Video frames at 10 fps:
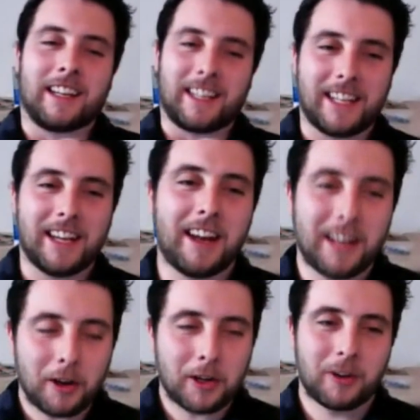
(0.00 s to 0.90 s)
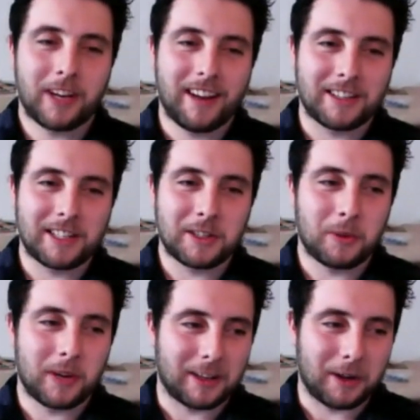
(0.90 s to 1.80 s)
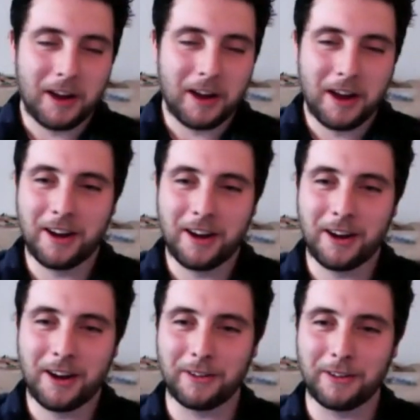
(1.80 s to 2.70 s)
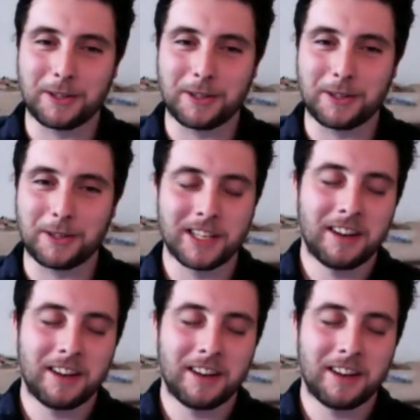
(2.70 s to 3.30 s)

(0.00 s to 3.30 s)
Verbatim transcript: specific. Yeah, that, yeah. I did quickly go over those modes.